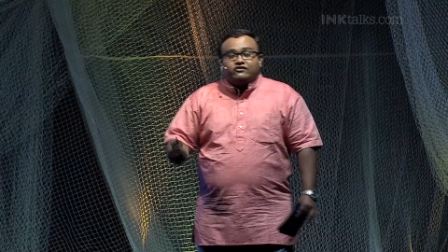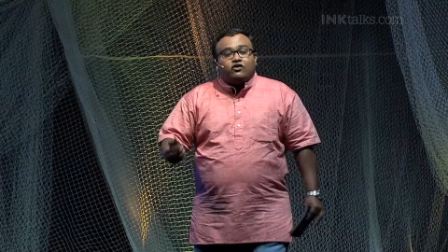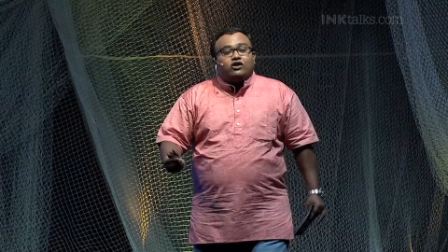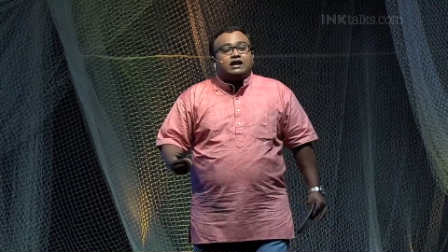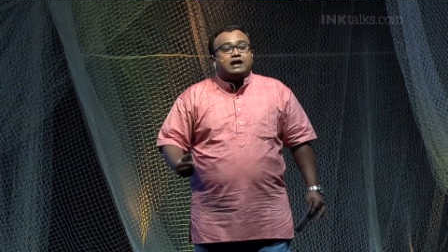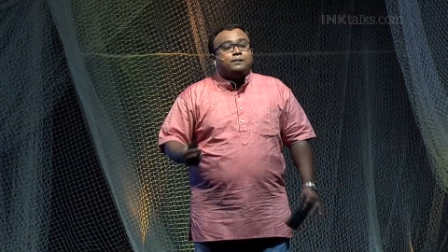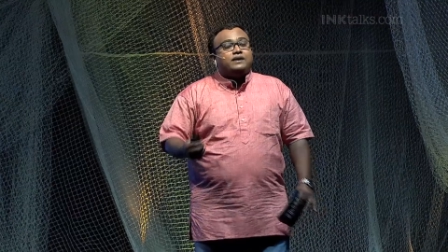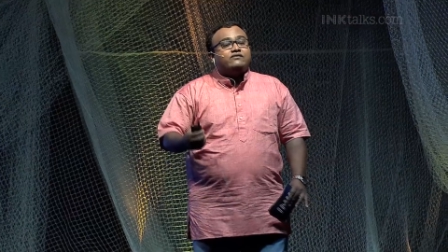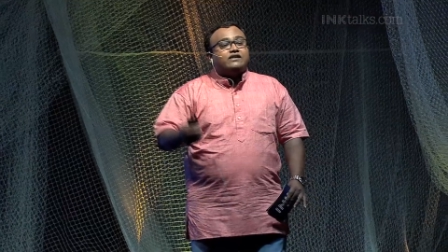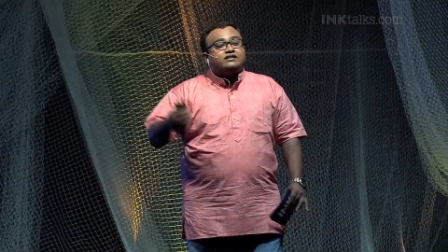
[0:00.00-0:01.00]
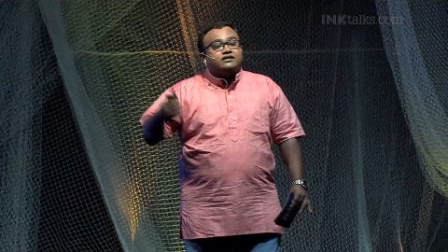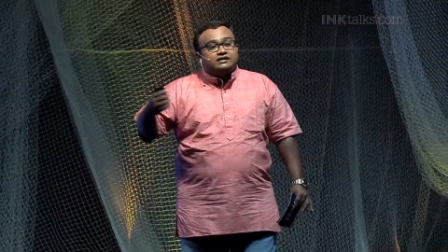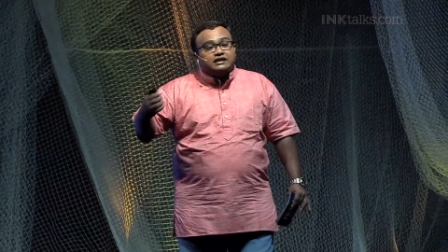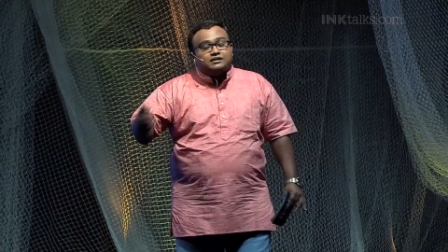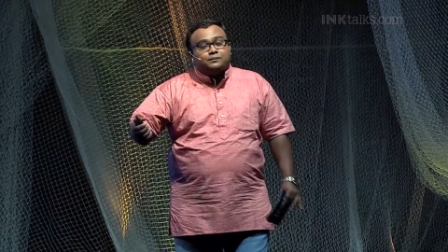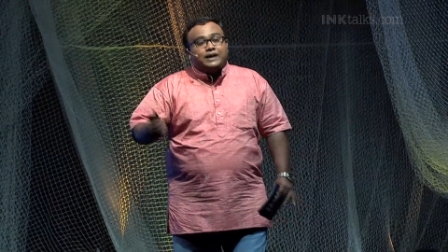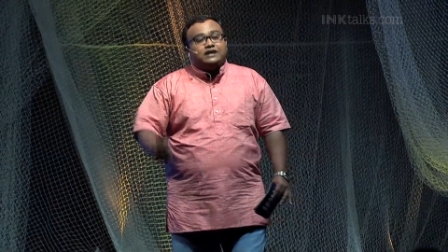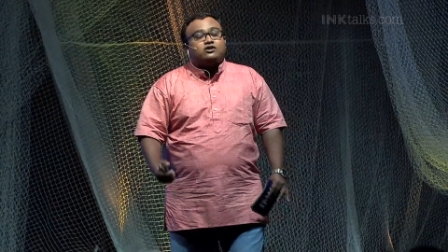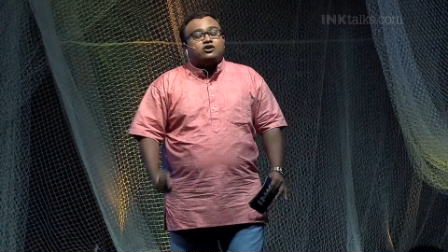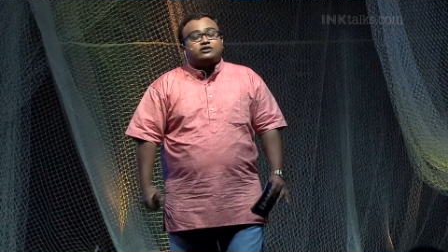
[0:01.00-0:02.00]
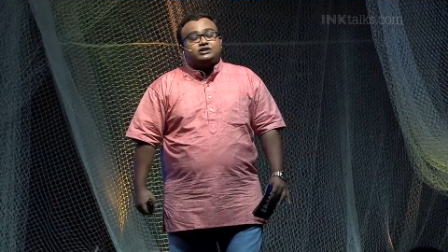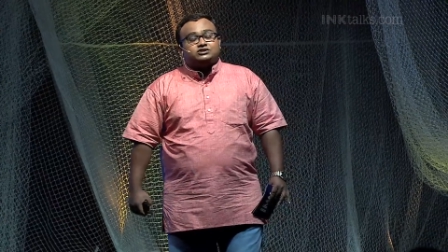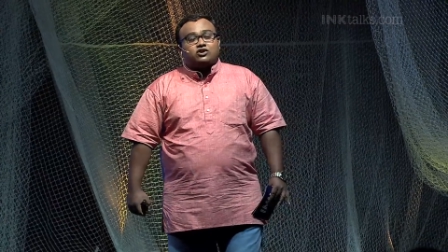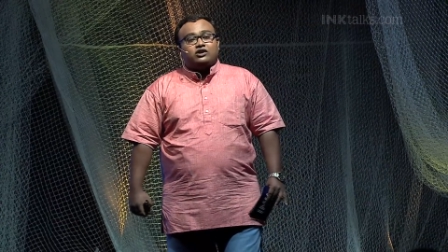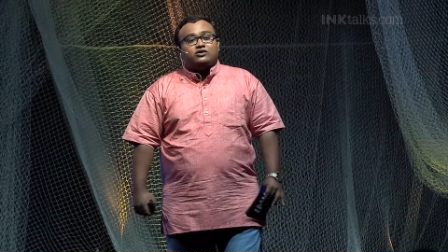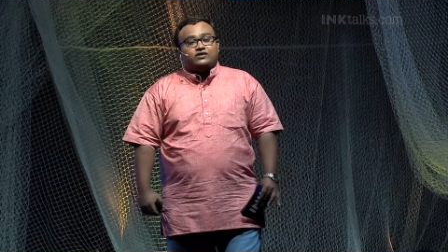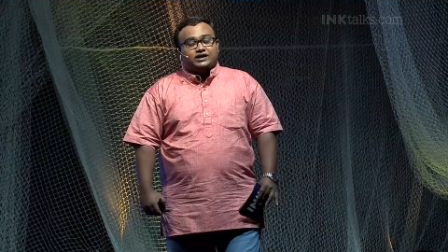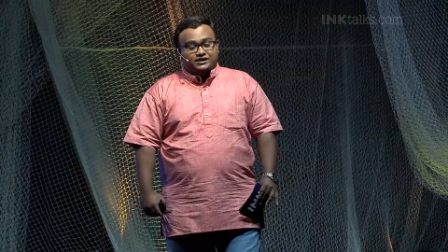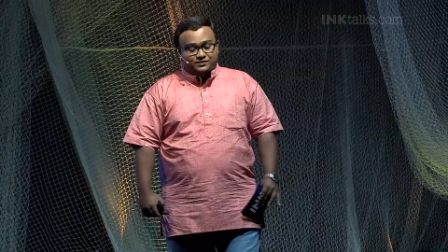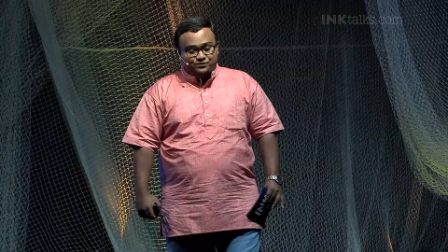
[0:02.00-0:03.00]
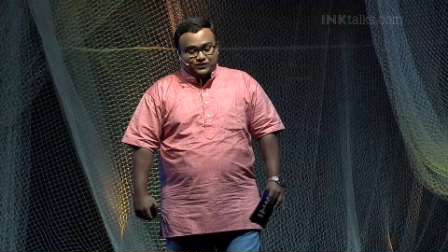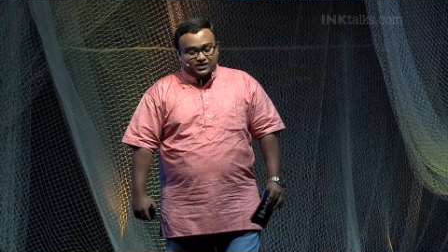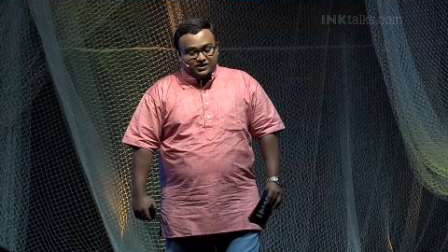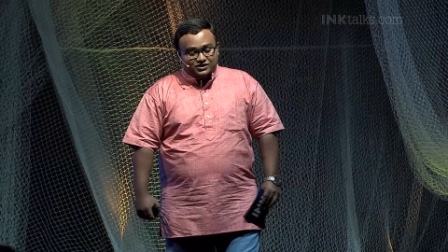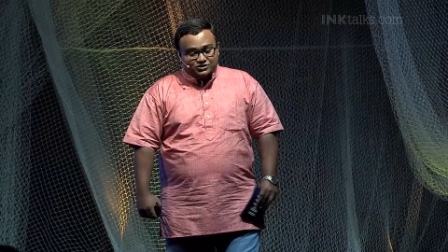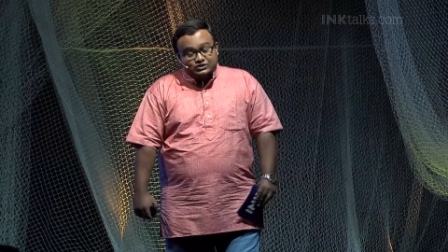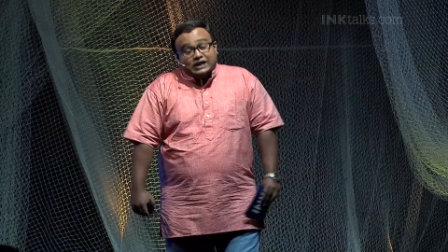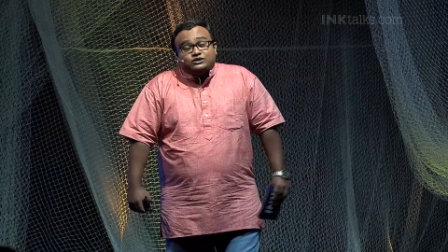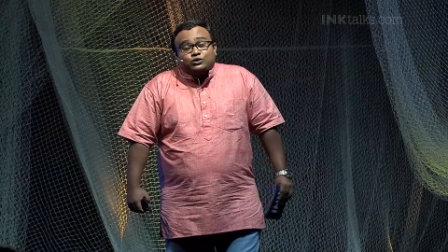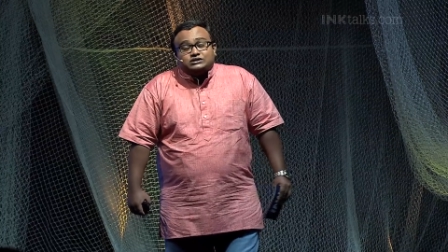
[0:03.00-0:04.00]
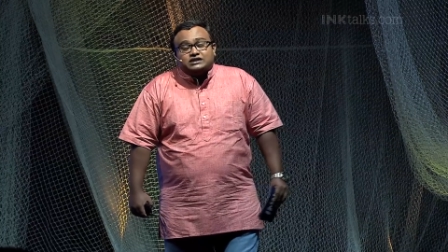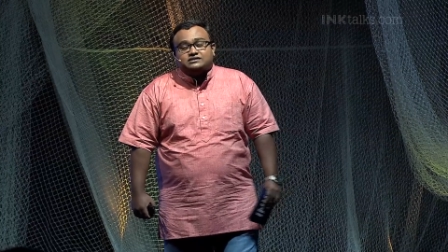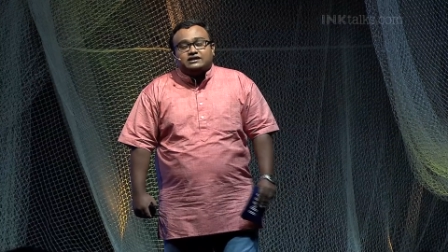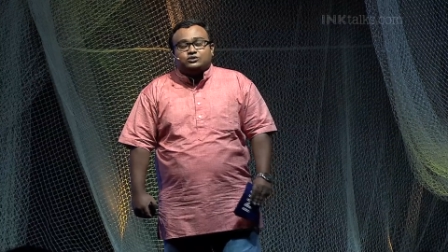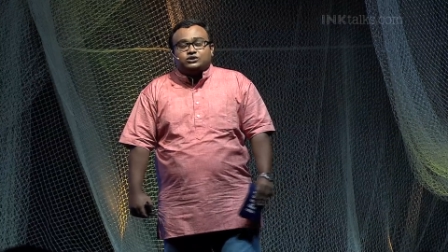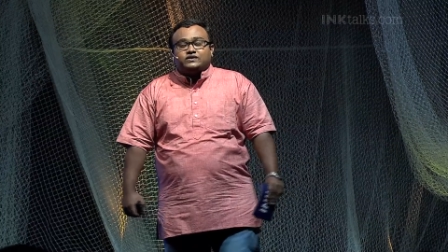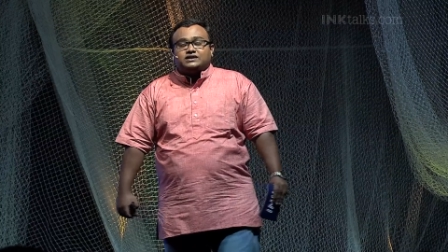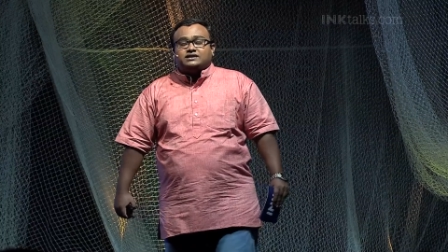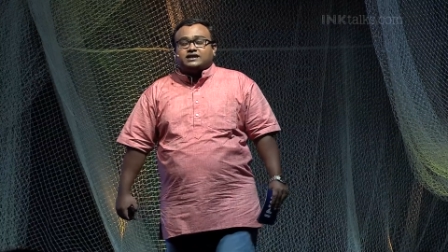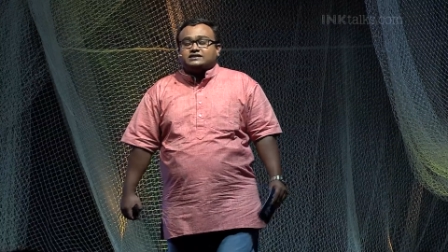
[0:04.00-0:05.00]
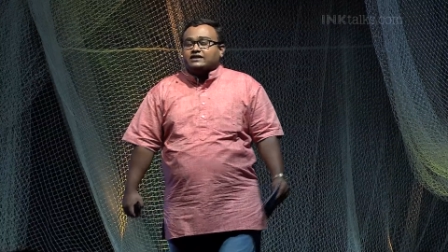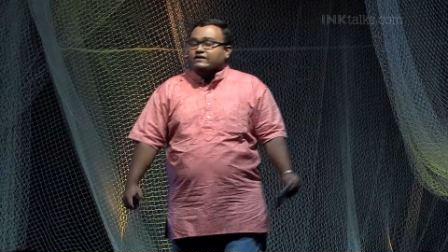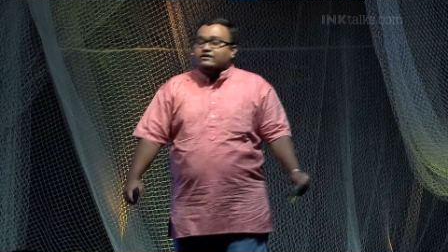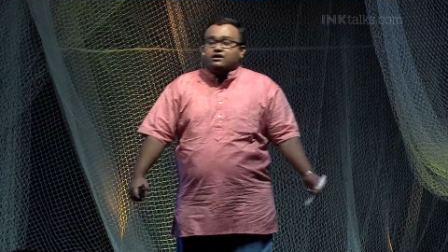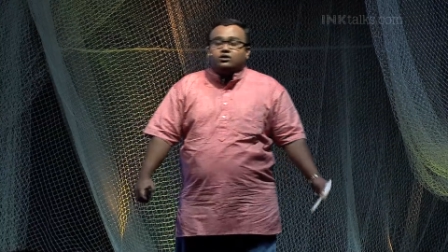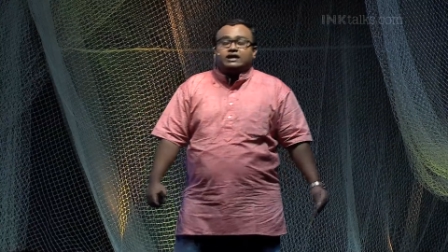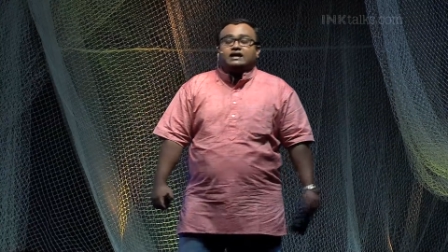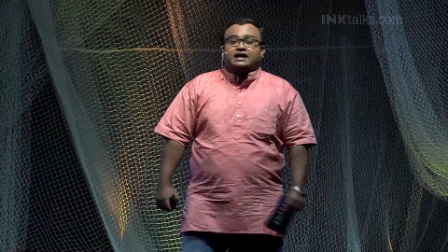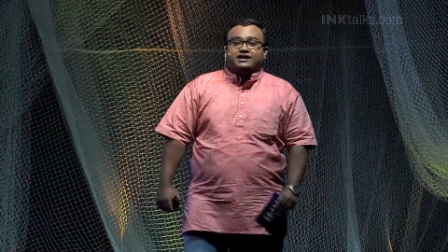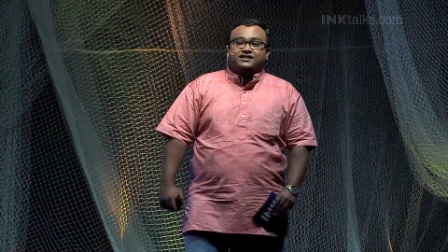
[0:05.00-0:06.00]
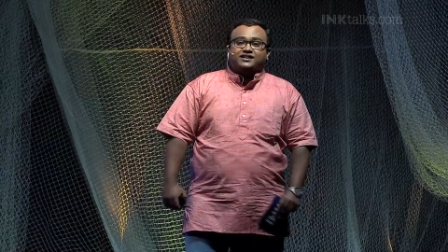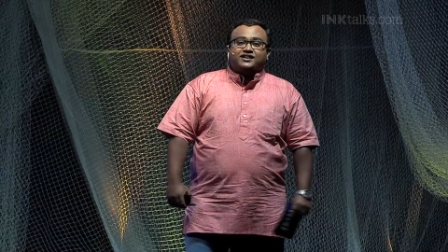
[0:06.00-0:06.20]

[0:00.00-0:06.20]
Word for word: What happened when that the pain got resolved over here? So those were the things that we were looking at.